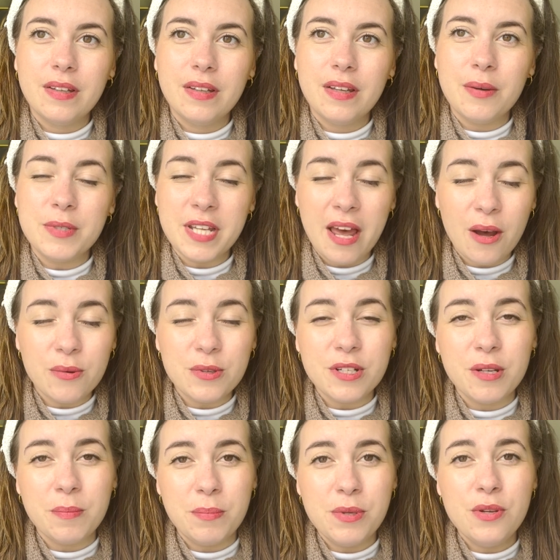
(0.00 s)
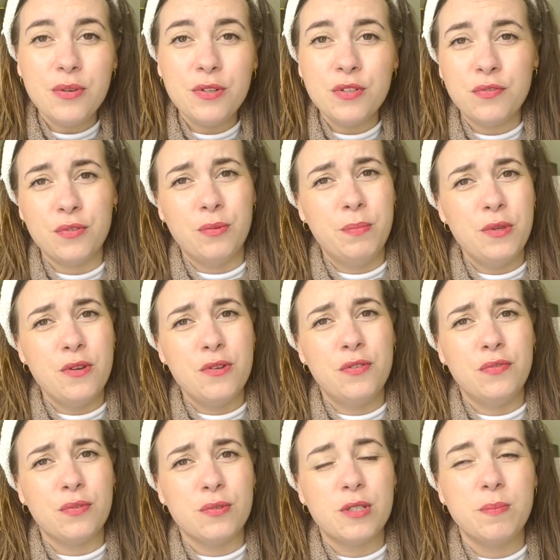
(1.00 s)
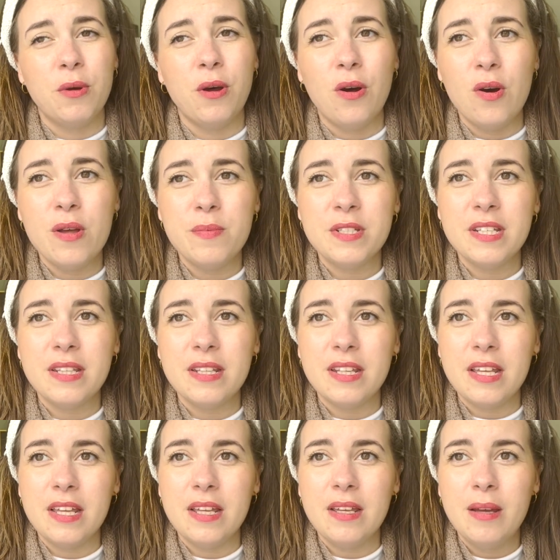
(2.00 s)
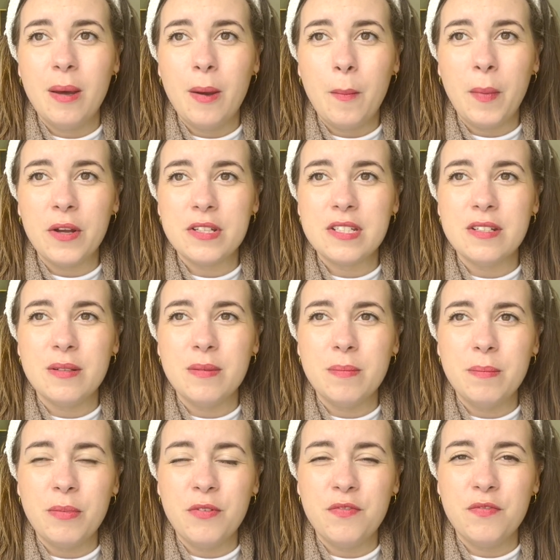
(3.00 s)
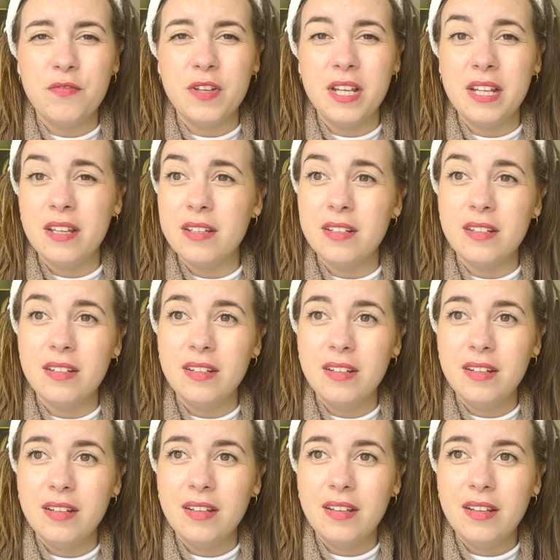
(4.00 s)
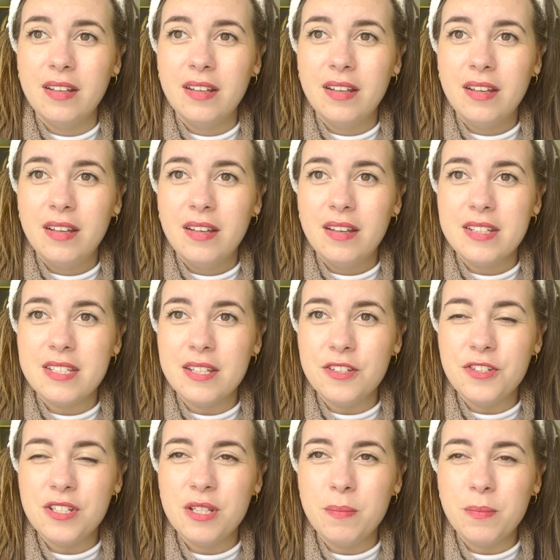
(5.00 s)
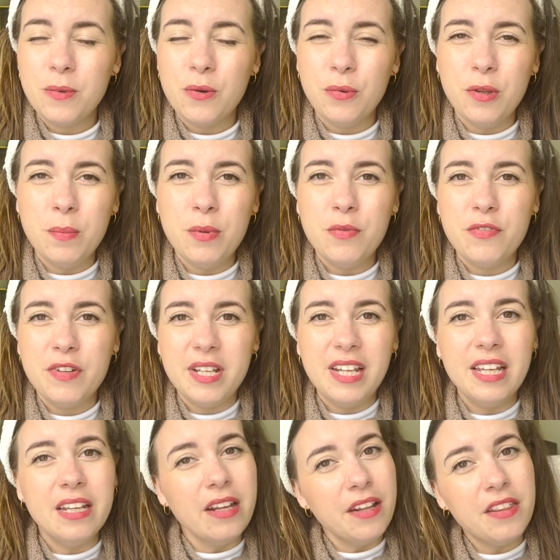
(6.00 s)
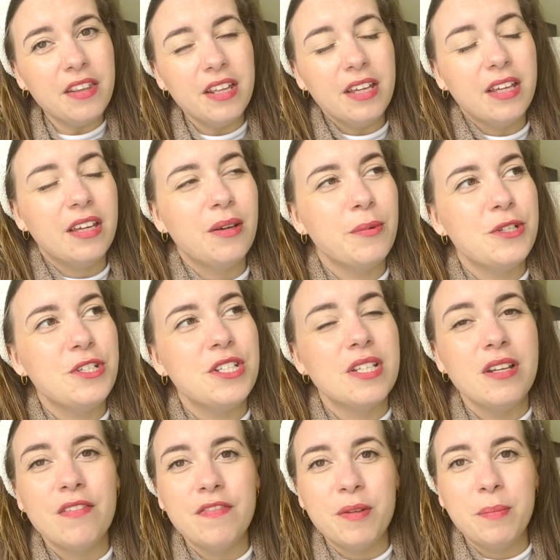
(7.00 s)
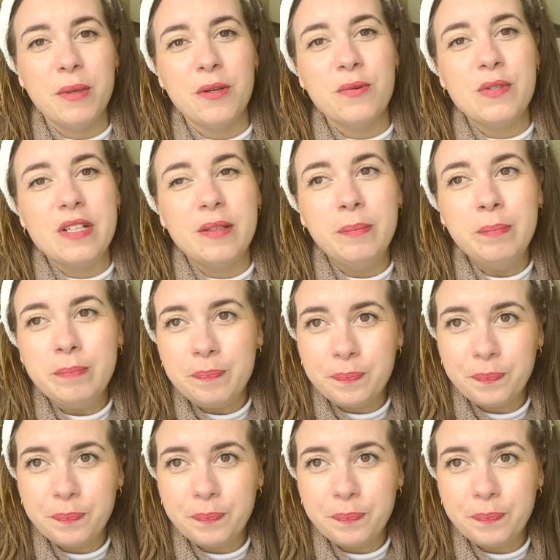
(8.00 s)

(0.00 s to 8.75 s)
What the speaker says: It was held in a beautiful spot. It was in the Buxton Pavilion. Is it just called the Pavilion, I think, which is a lovely building.